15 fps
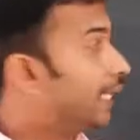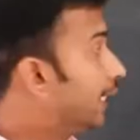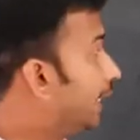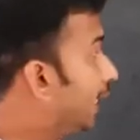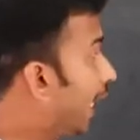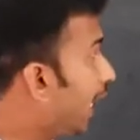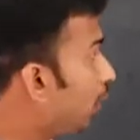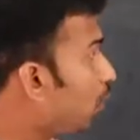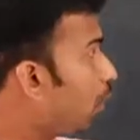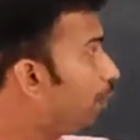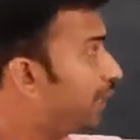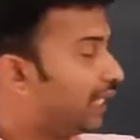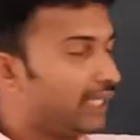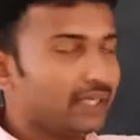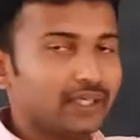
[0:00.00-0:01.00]

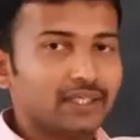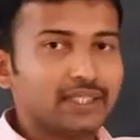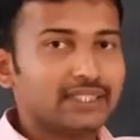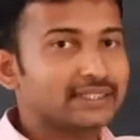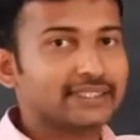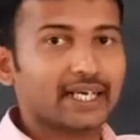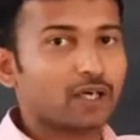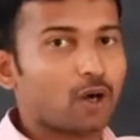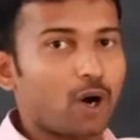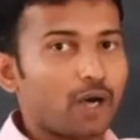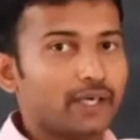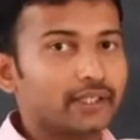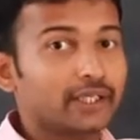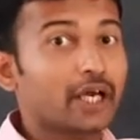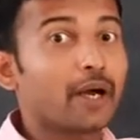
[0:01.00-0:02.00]
AOB is a
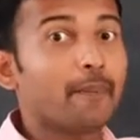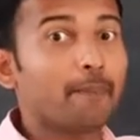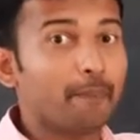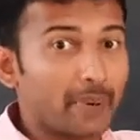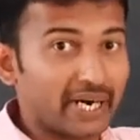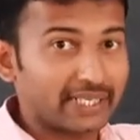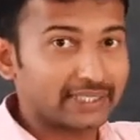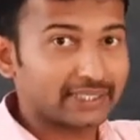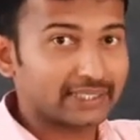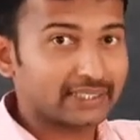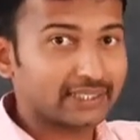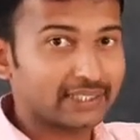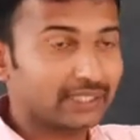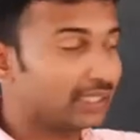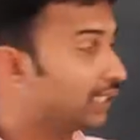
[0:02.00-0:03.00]
chord, but
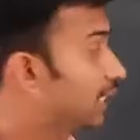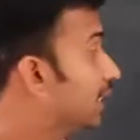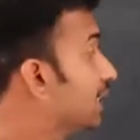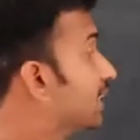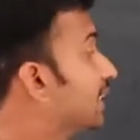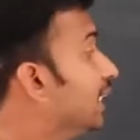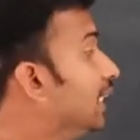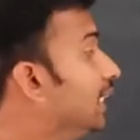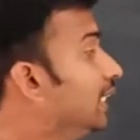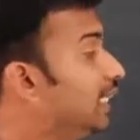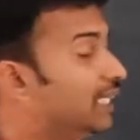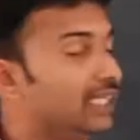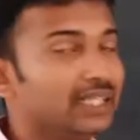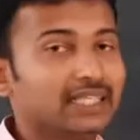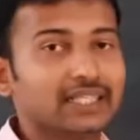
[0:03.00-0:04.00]

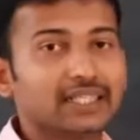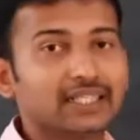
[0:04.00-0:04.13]
CD